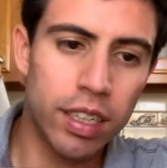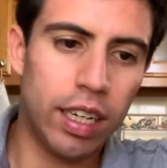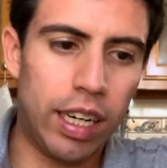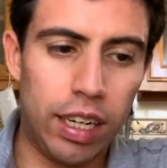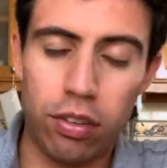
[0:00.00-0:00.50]

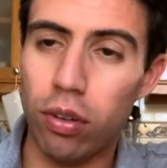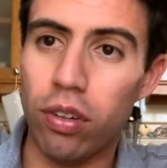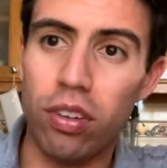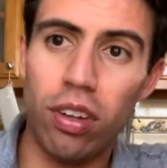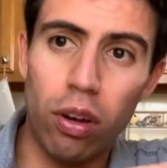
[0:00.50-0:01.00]
And as you can
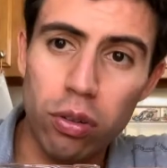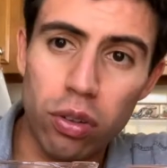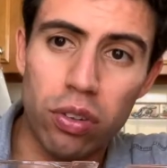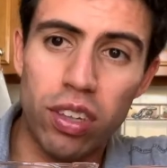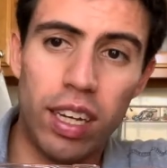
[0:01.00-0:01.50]
also
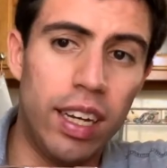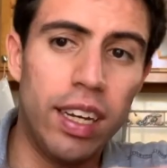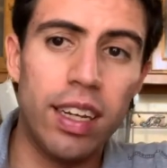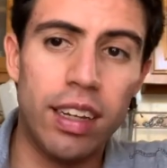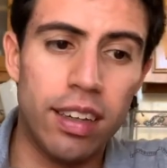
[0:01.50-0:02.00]
see,
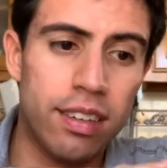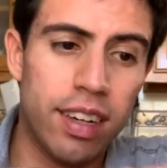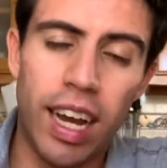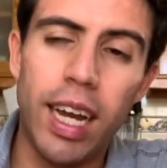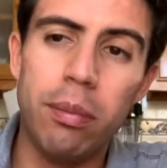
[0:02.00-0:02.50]
the
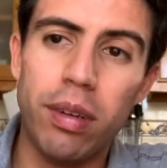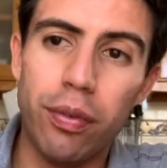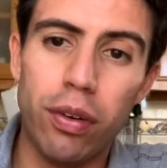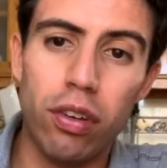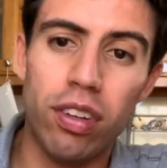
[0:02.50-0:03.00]
time
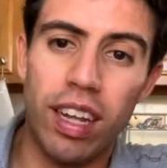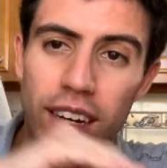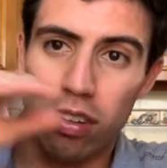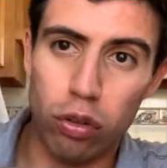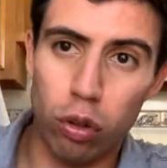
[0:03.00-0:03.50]
difference that
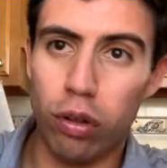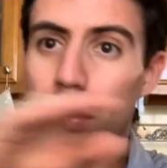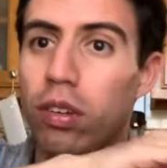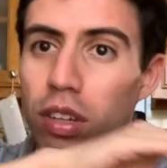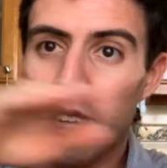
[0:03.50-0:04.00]
it
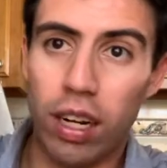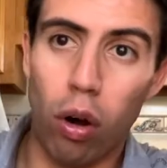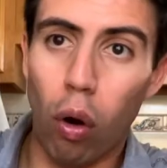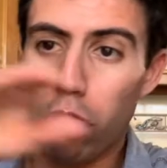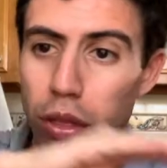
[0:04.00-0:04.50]
took to get
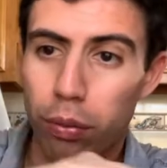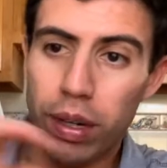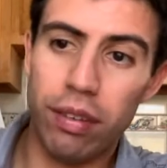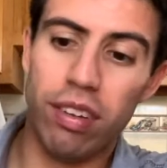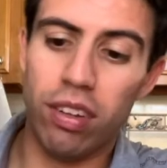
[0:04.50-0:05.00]
all
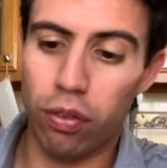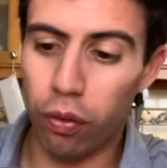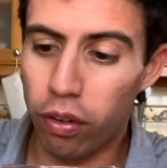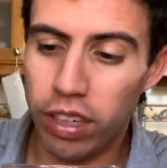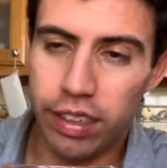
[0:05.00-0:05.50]
3 of these
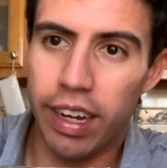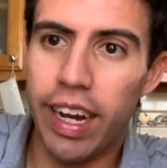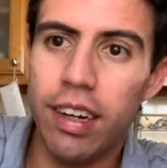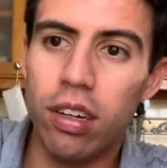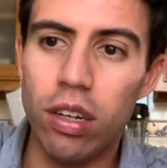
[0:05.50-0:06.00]
fully
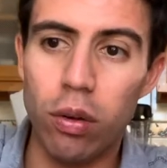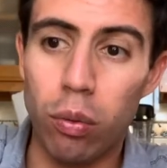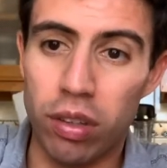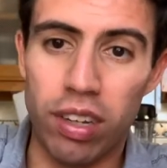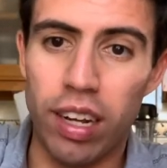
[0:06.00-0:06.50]
dyed
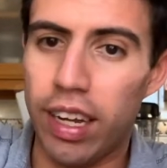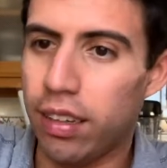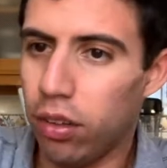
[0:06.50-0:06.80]
was a lot.